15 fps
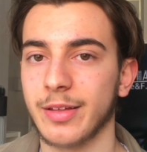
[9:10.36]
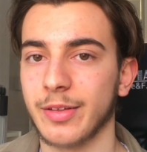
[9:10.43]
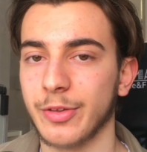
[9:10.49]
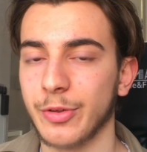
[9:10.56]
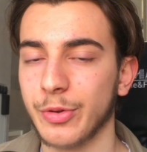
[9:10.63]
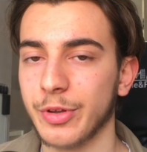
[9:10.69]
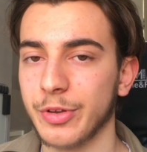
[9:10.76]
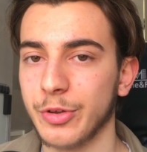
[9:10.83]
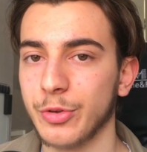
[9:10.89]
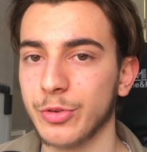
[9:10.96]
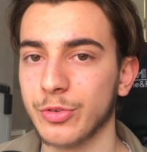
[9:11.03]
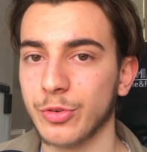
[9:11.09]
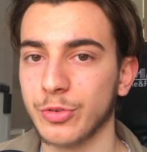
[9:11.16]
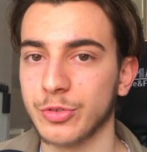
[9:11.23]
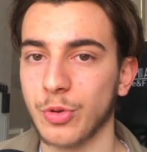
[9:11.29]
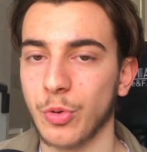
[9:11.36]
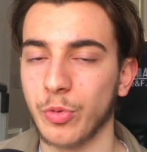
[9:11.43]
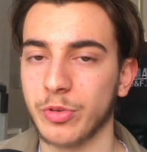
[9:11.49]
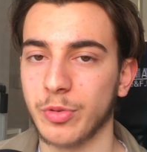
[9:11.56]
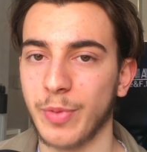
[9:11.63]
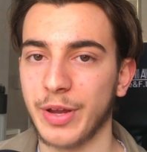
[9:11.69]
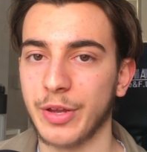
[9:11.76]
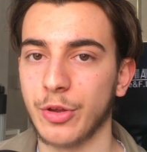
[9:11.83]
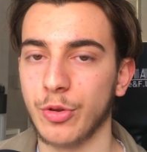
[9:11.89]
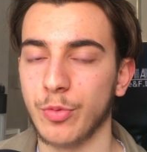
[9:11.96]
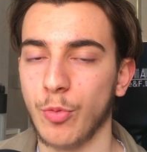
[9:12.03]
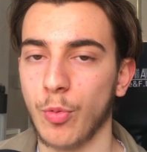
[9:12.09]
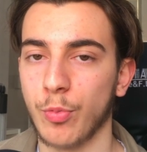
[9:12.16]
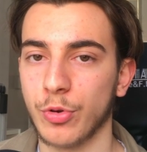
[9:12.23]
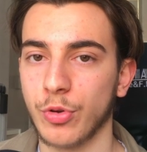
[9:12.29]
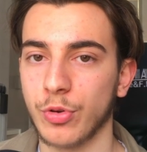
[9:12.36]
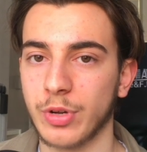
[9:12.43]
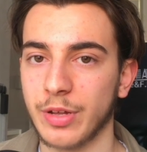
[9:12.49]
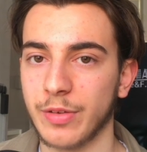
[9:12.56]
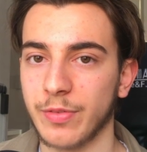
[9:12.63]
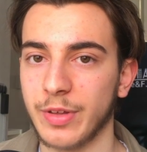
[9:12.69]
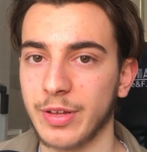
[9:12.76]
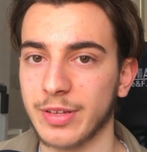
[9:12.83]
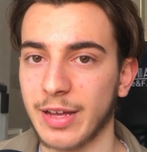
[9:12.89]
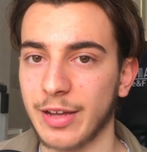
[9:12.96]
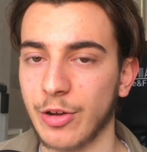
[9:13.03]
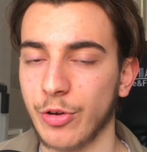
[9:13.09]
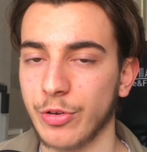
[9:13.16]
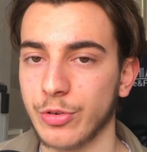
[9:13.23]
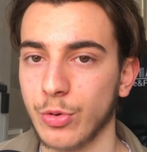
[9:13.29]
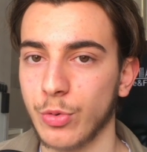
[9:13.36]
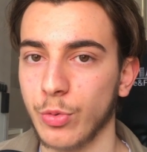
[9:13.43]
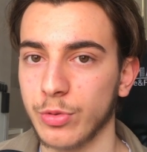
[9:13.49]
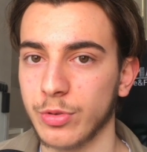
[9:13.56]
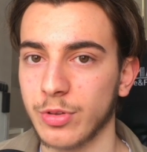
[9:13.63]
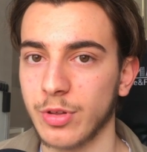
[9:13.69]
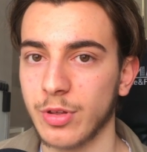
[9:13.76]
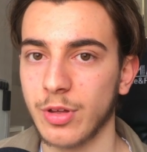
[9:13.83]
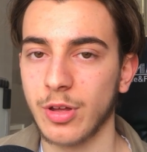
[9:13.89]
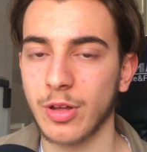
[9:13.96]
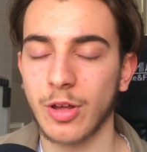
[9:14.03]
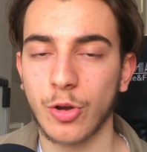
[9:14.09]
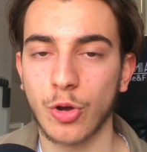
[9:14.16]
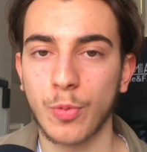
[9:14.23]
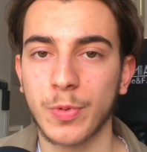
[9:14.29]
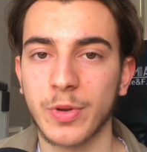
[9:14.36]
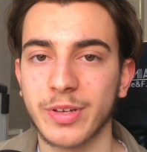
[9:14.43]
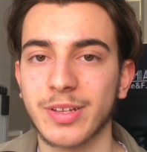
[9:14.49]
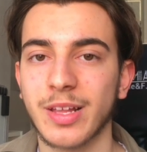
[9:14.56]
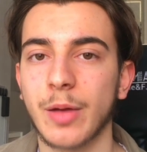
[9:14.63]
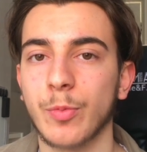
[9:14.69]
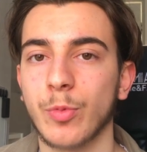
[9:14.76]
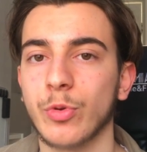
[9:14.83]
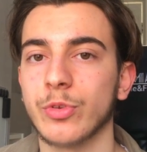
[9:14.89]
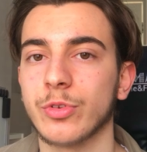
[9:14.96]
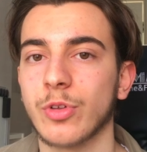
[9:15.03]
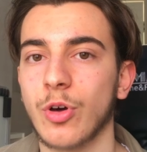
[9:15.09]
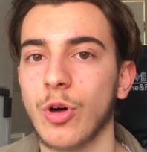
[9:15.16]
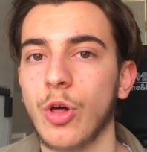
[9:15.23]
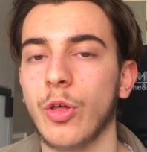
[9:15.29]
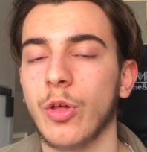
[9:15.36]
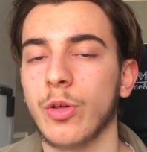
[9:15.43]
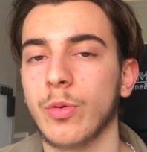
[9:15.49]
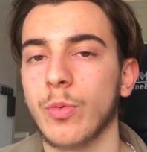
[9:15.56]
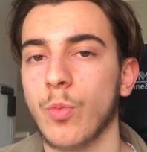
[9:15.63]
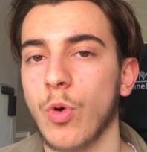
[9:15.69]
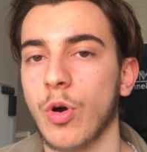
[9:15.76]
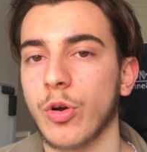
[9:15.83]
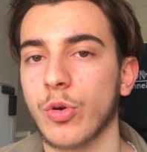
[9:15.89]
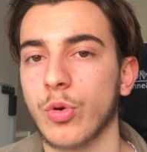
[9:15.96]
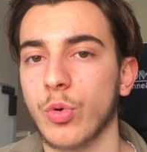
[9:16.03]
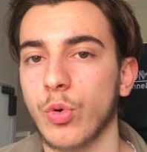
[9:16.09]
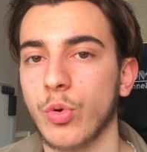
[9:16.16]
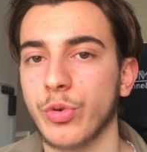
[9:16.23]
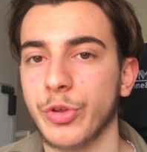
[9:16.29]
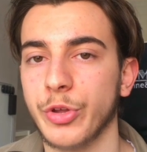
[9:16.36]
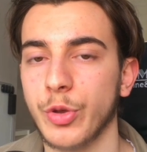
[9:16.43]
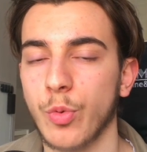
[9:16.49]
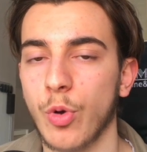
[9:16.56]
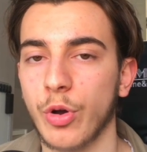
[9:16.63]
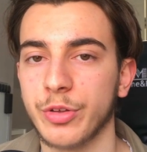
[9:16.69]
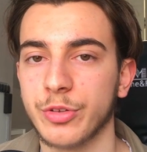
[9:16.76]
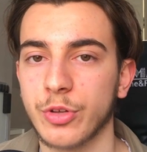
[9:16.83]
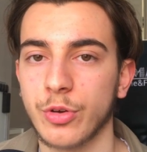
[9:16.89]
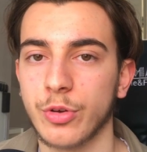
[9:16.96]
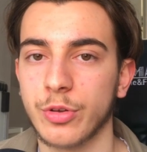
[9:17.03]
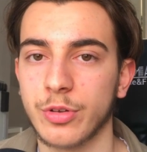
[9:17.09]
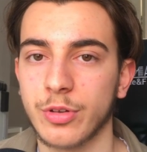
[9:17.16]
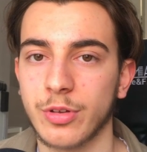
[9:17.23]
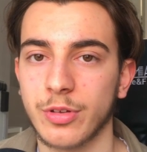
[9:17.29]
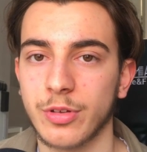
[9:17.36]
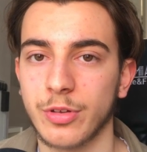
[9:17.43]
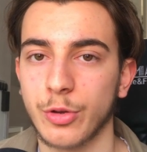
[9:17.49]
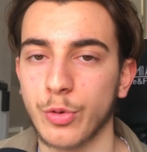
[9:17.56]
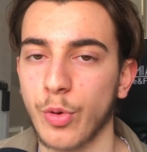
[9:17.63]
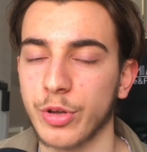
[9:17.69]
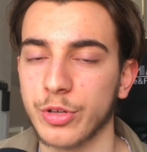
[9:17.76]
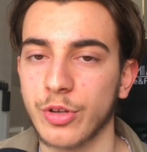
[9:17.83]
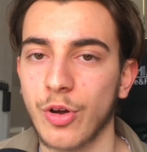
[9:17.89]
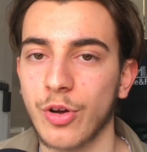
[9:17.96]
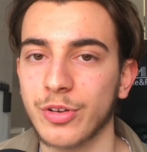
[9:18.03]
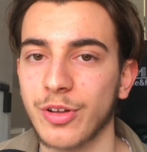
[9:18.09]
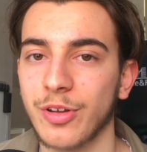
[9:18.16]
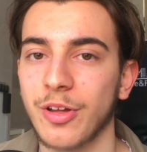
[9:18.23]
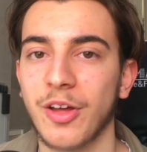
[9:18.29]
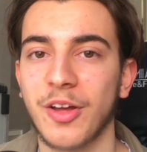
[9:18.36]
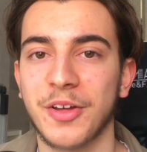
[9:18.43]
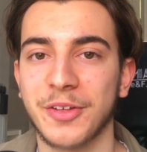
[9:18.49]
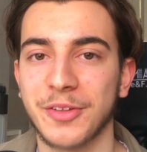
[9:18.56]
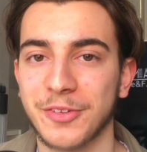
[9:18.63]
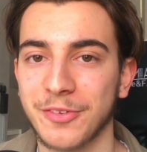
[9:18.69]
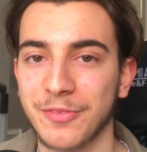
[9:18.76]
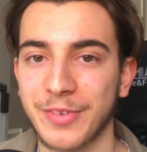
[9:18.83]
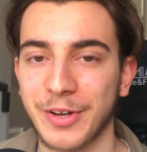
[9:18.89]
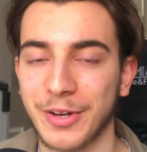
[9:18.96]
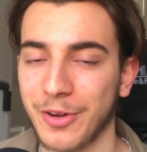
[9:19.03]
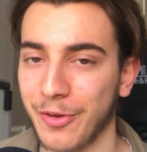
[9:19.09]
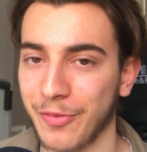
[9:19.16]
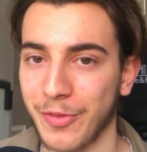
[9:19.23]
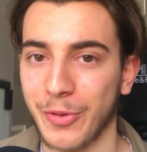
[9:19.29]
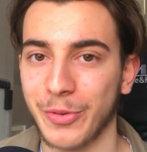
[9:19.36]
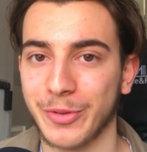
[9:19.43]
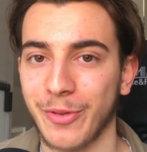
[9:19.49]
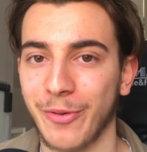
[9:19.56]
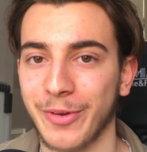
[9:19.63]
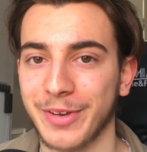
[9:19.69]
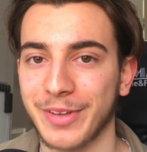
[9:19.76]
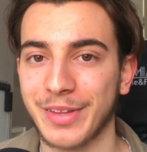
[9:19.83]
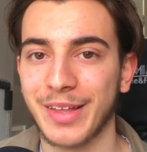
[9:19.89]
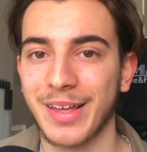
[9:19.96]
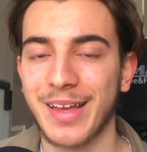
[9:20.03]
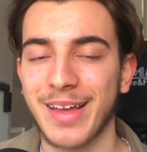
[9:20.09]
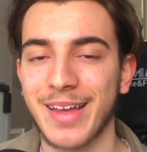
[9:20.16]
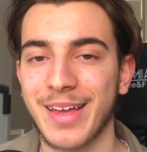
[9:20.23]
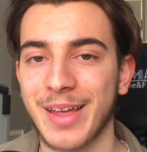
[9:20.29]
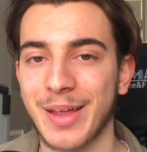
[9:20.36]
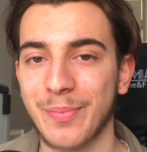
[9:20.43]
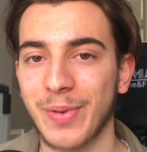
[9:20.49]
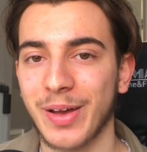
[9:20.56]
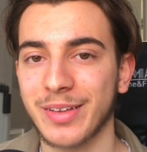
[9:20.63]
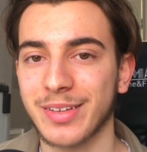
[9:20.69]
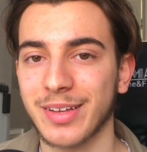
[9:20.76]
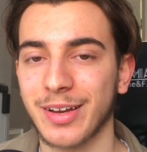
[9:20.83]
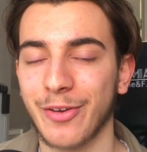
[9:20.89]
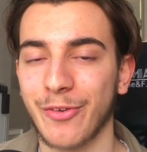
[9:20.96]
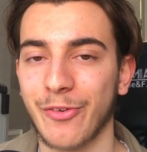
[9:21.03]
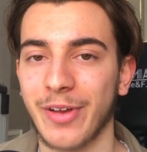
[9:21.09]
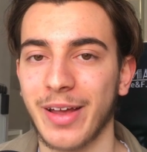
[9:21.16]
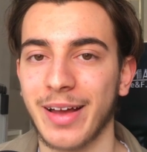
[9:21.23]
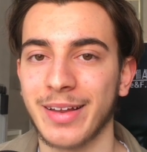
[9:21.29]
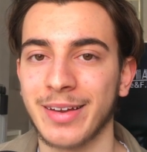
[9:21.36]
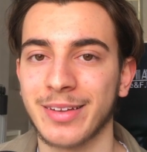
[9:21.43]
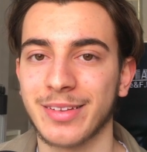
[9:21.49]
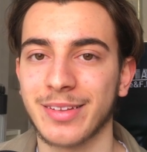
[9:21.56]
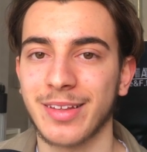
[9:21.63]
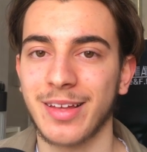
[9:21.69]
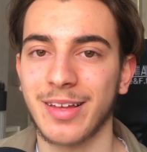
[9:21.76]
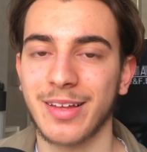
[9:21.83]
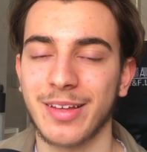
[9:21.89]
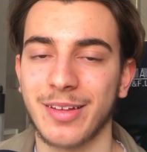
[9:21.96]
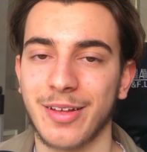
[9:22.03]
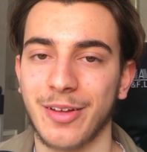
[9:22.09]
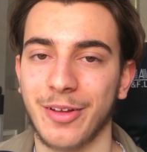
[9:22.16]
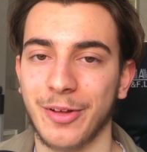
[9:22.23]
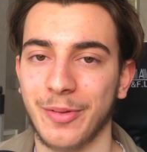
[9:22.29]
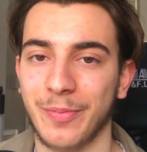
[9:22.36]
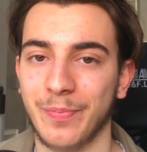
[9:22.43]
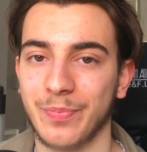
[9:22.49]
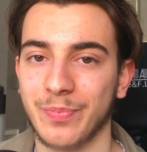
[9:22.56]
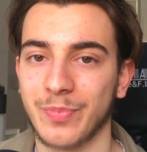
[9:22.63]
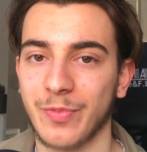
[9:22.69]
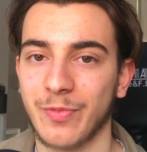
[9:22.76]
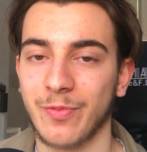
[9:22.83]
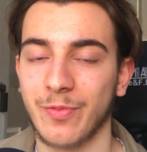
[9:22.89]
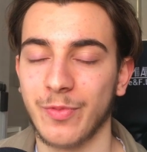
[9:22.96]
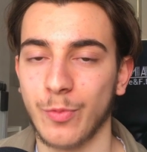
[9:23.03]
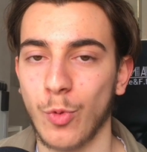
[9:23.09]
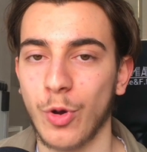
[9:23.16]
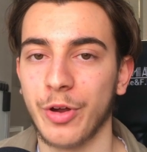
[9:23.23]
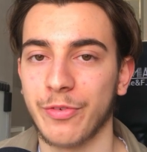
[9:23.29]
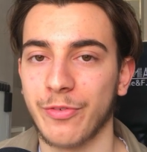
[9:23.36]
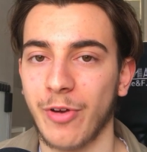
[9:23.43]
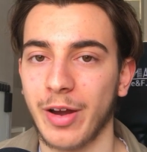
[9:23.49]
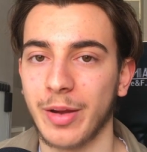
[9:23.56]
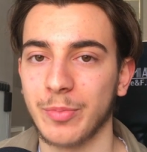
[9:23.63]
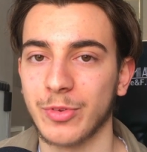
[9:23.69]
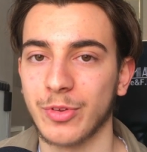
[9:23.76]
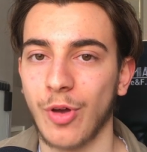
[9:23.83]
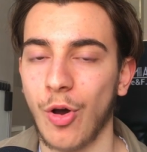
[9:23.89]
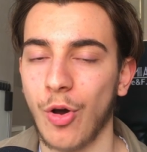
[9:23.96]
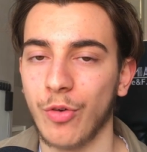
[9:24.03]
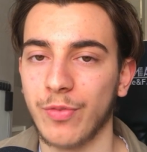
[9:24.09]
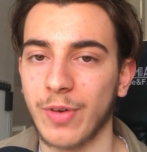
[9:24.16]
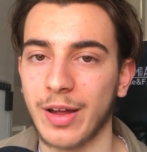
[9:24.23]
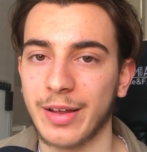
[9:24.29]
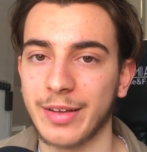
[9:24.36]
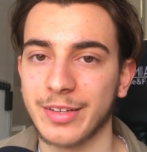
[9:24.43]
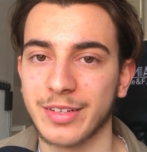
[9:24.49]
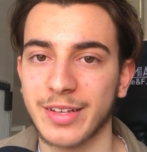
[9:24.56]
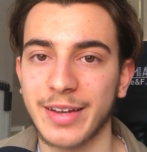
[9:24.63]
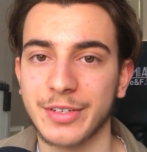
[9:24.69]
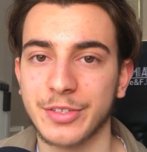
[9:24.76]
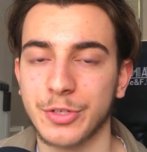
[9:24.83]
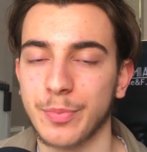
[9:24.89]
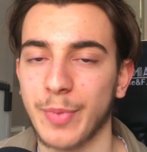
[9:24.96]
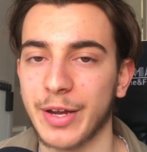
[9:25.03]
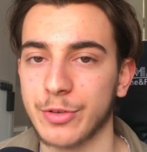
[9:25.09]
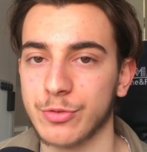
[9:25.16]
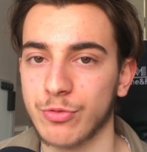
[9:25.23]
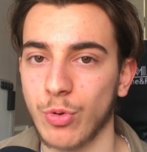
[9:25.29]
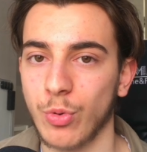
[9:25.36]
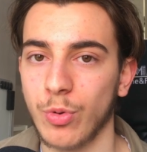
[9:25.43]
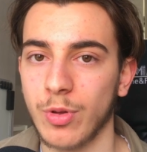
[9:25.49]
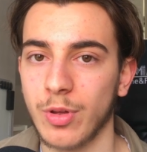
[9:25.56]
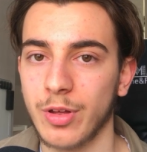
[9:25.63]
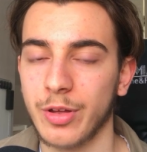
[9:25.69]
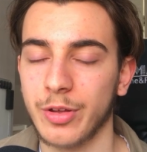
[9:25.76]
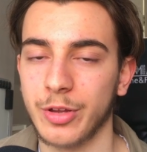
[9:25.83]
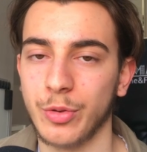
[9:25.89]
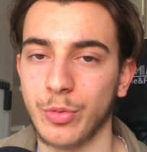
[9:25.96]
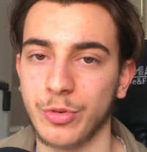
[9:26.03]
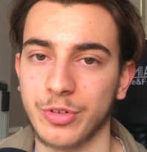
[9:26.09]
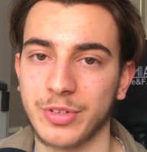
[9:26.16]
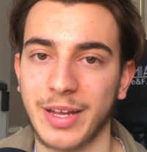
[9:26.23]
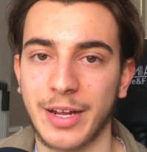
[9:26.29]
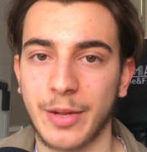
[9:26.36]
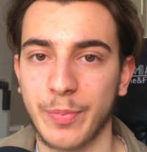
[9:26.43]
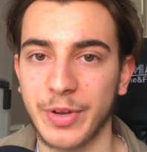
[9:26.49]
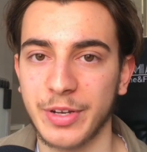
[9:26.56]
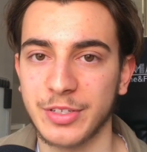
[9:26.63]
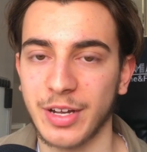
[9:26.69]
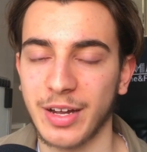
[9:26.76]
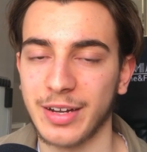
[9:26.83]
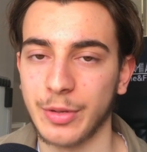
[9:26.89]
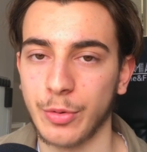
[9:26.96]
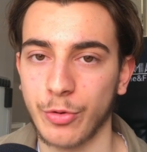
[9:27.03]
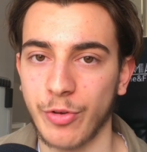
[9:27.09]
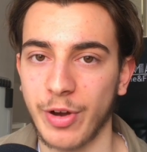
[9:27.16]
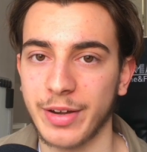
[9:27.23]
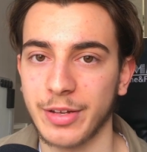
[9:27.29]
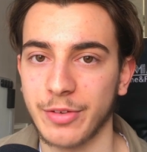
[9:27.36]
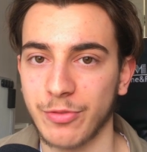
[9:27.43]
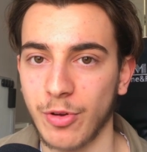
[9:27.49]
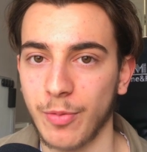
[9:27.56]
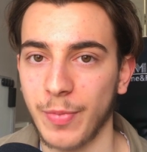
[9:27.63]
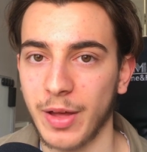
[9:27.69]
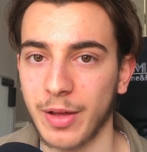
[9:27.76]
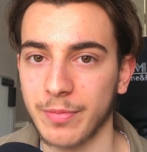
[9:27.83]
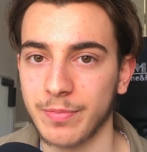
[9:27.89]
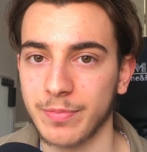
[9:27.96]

you can use such tools to make you more productive, these A I tools. A couple of examples are one called UiZord, UiZord, something along those lines. It basically creates um, wireframes of a sketch you may draw. You just take a picture and it will create it from that.